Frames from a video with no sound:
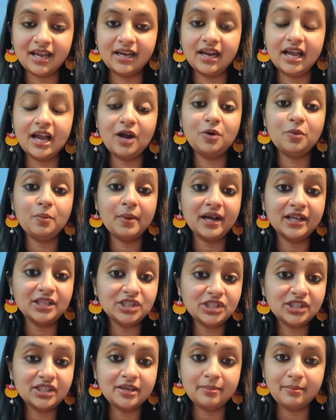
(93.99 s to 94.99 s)
and how
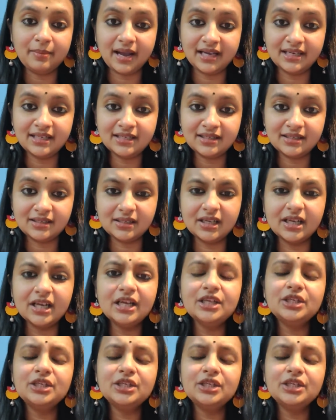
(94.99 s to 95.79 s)
much they matter?